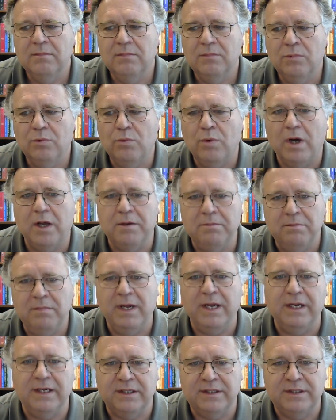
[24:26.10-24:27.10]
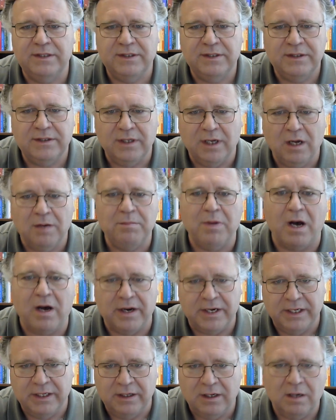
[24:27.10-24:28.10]
what makes a
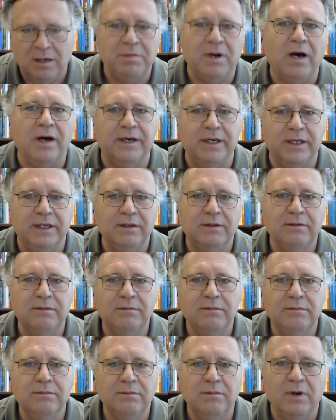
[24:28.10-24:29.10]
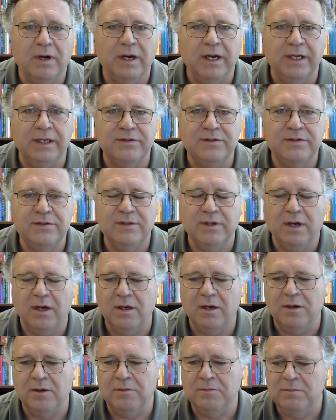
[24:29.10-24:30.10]
body, right?
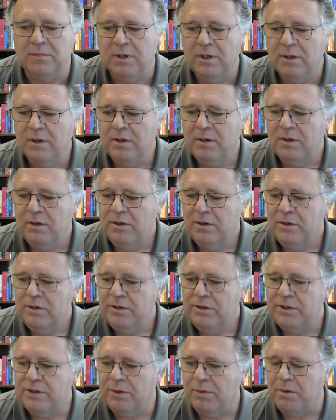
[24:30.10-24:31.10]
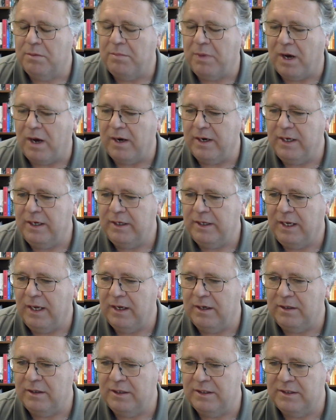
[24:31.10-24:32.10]
So a body
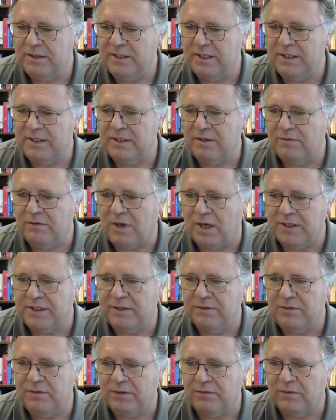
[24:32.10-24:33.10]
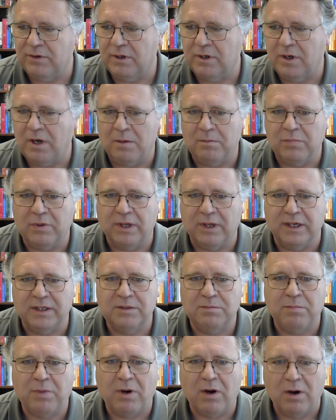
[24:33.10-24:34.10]
can consist of lots of different complex
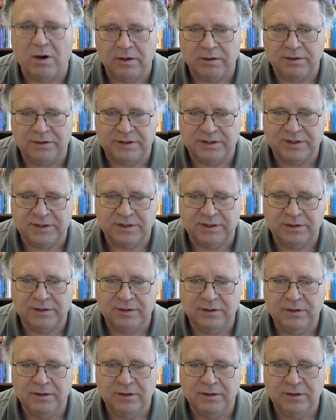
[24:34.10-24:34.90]
parts,